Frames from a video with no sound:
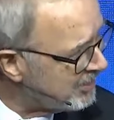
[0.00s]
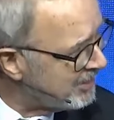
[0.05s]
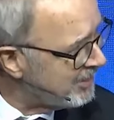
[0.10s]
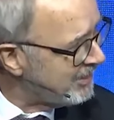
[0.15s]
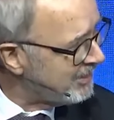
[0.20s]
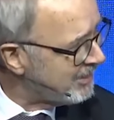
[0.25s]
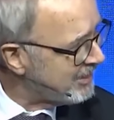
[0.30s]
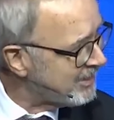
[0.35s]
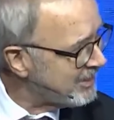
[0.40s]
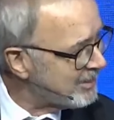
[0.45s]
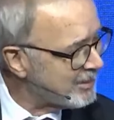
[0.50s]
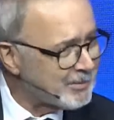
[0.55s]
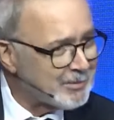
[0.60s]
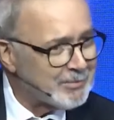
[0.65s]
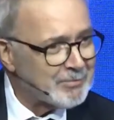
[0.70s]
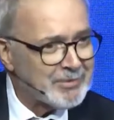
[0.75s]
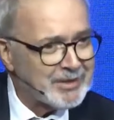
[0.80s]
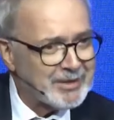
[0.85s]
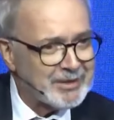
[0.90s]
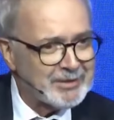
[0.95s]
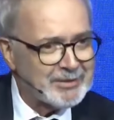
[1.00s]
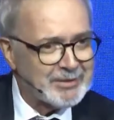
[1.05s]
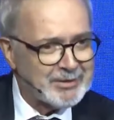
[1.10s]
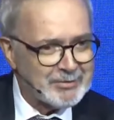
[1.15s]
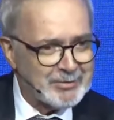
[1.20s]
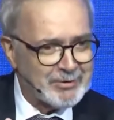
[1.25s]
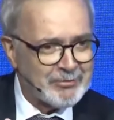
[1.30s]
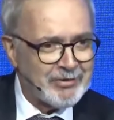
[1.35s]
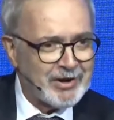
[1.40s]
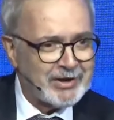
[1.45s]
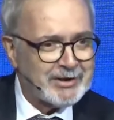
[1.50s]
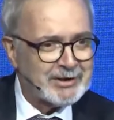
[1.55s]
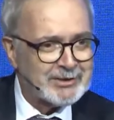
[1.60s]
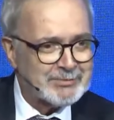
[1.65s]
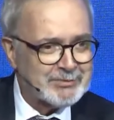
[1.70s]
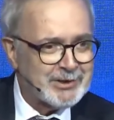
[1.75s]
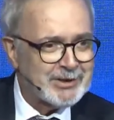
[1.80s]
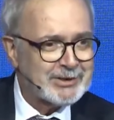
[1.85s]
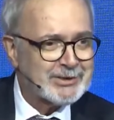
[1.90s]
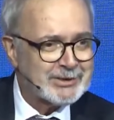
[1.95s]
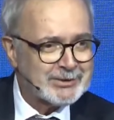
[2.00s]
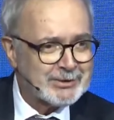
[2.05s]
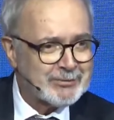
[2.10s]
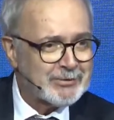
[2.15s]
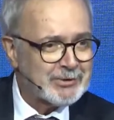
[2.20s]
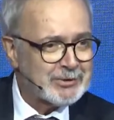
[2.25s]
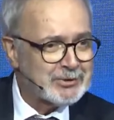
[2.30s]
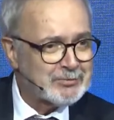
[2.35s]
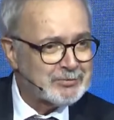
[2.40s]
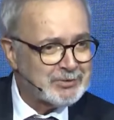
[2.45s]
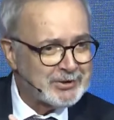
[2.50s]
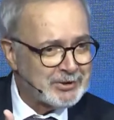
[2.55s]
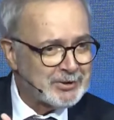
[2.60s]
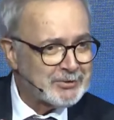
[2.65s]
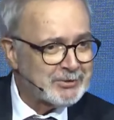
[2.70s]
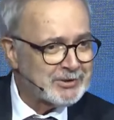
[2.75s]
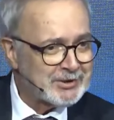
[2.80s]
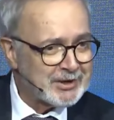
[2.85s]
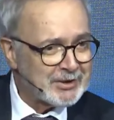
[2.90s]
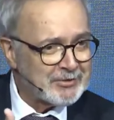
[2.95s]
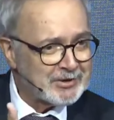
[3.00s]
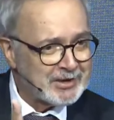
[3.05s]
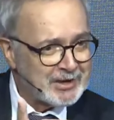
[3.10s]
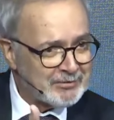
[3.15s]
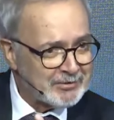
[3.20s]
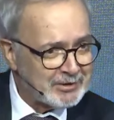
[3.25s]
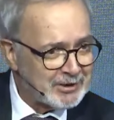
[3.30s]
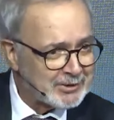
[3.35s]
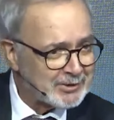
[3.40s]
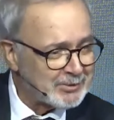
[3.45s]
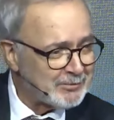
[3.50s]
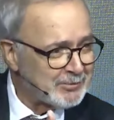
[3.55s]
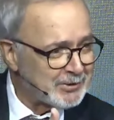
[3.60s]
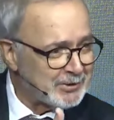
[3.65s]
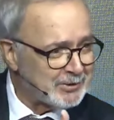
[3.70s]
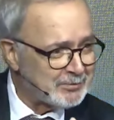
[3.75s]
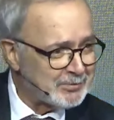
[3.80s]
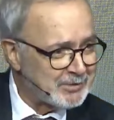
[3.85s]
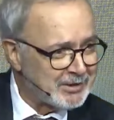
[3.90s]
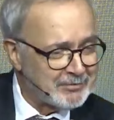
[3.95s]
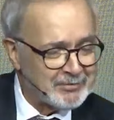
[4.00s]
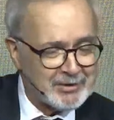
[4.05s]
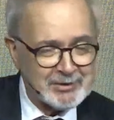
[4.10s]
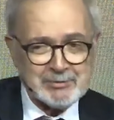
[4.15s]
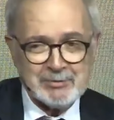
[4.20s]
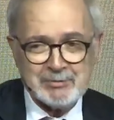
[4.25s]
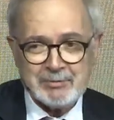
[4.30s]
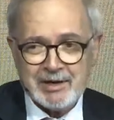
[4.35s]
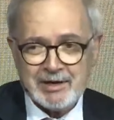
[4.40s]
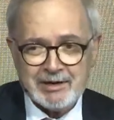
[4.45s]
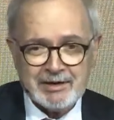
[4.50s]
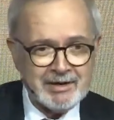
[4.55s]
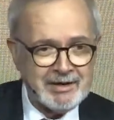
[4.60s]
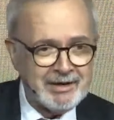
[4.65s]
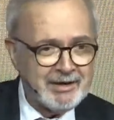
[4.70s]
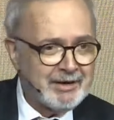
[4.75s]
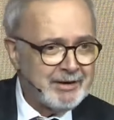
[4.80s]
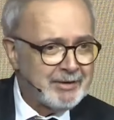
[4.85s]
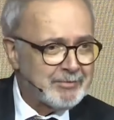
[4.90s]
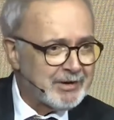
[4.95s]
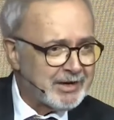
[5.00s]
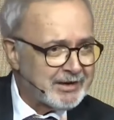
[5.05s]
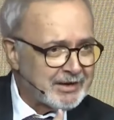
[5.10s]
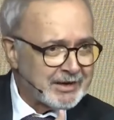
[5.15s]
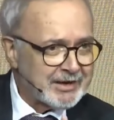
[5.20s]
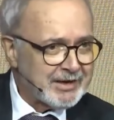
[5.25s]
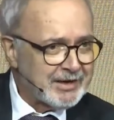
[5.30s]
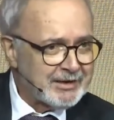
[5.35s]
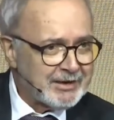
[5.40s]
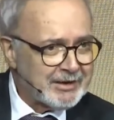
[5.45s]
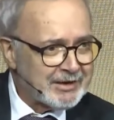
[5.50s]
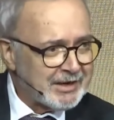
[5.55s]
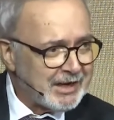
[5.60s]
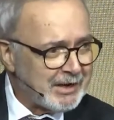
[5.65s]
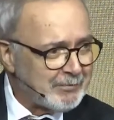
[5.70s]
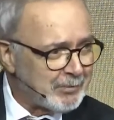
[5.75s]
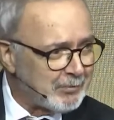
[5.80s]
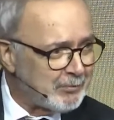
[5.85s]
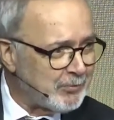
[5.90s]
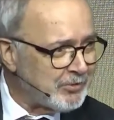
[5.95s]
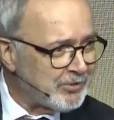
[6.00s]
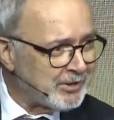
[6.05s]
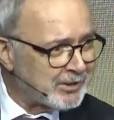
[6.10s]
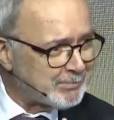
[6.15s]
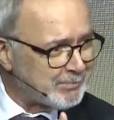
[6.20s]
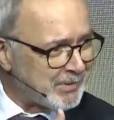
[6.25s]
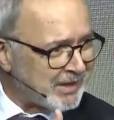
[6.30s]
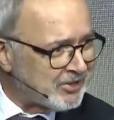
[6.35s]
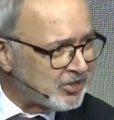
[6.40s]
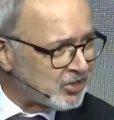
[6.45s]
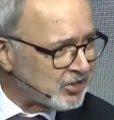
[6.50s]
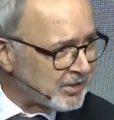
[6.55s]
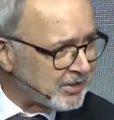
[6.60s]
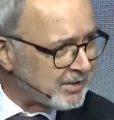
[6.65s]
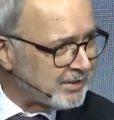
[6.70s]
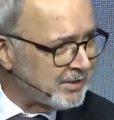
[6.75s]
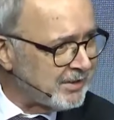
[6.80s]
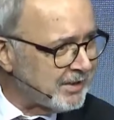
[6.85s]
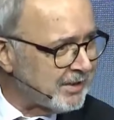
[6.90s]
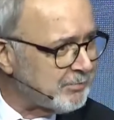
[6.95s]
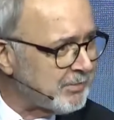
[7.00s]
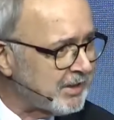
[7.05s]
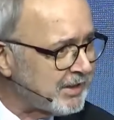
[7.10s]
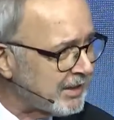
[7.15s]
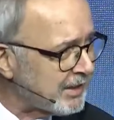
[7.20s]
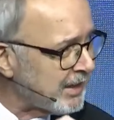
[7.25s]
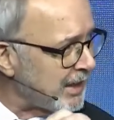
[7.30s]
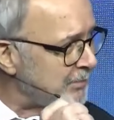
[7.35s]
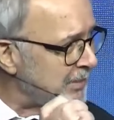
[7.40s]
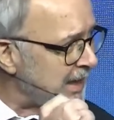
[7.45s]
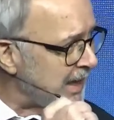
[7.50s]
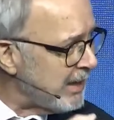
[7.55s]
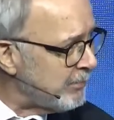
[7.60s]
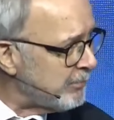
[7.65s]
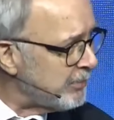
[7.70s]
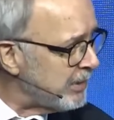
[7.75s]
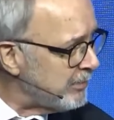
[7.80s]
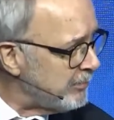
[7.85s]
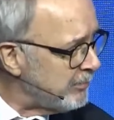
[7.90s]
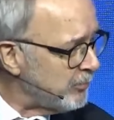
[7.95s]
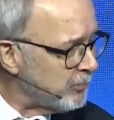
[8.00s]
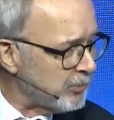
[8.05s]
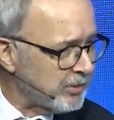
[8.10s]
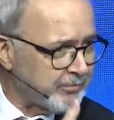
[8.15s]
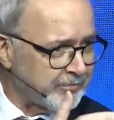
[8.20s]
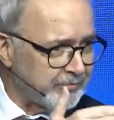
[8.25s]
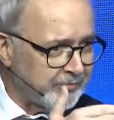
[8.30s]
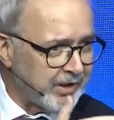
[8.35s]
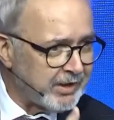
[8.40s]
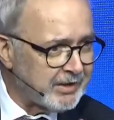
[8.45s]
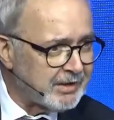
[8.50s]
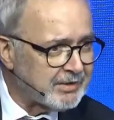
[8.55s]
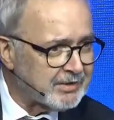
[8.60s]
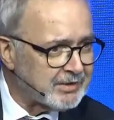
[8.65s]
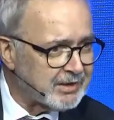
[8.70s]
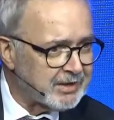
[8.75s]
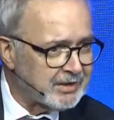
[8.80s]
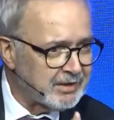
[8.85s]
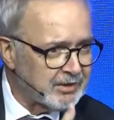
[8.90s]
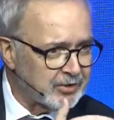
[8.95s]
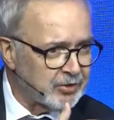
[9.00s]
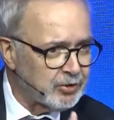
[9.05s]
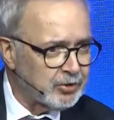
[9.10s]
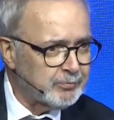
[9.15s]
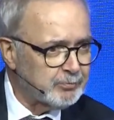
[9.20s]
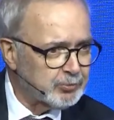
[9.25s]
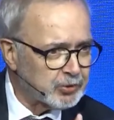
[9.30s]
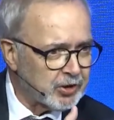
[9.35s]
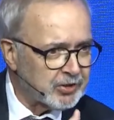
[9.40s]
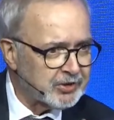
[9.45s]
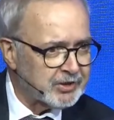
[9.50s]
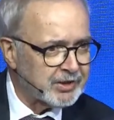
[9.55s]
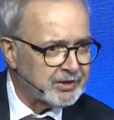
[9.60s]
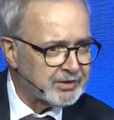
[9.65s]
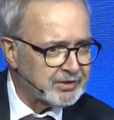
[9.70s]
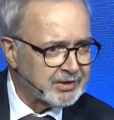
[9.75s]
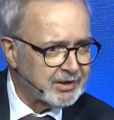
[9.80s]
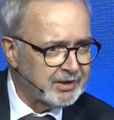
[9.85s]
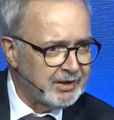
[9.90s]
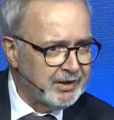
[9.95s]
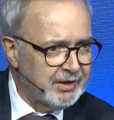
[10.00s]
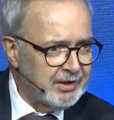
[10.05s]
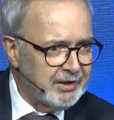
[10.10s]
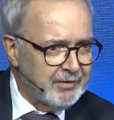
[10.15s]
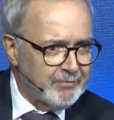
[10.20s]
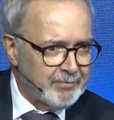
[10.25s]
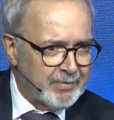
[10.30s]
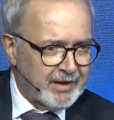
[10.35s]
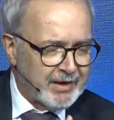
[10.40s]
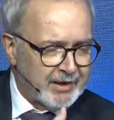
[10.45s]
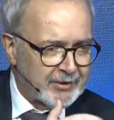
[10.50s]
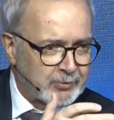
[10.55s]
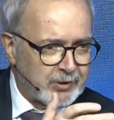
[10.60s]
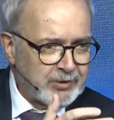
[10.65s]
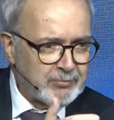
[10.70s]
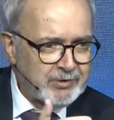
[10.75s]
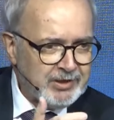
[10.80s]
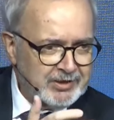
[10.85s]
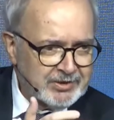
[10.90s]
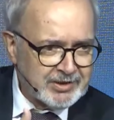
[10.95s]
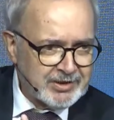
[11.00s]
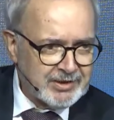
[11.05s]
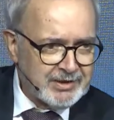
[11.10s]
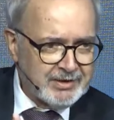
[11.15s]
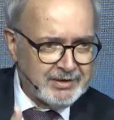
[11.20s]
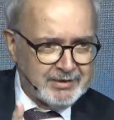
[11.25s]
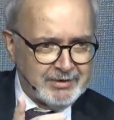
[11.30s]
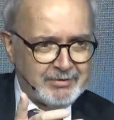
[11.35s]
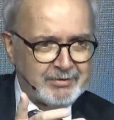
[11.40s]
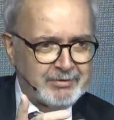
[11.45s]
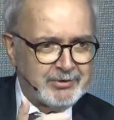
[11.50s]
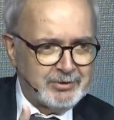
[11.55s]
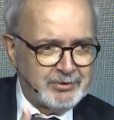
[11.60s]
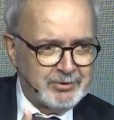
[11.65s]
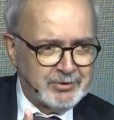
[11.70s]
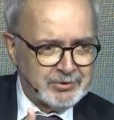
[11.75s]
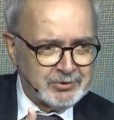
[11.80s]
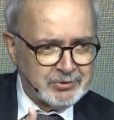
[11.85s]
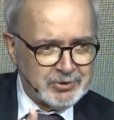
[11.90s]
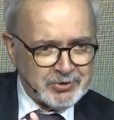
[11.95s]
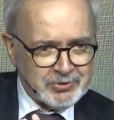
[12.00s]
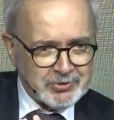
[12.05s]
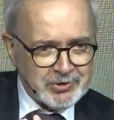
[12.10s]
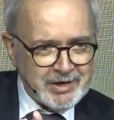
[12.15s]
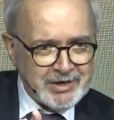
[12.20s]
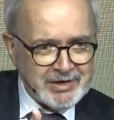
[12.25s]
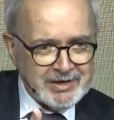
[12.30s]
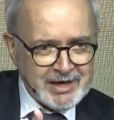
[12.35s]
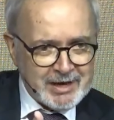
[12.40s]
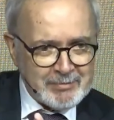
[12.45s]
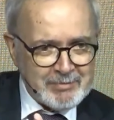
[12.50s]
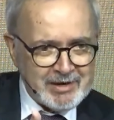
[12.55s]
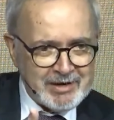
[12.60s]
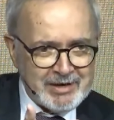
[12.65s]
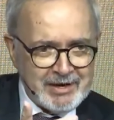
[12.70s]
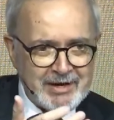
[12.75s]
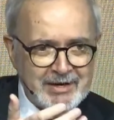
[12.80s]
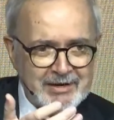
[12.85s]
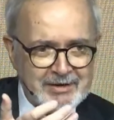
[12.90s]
and the finance ministers of the European Union are the governors of the European Investment Bank, but I cannot help him with his budget, but I can help him with financing good projects. And when we see the Ukraine coming in,